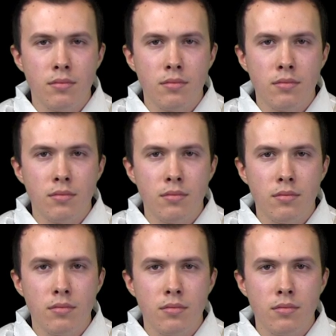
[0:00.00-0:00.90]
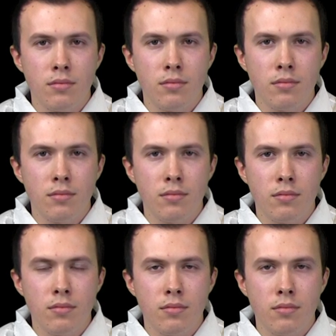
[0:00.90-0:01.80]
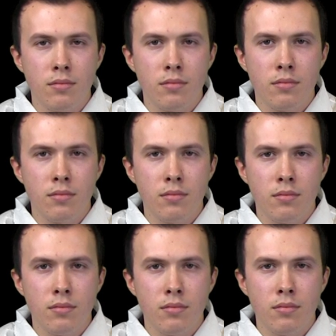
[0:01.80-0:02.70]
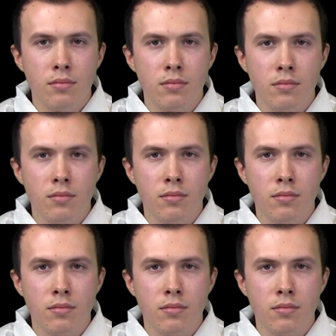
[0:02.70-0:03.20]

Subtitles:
No words are spoken by the person on screen.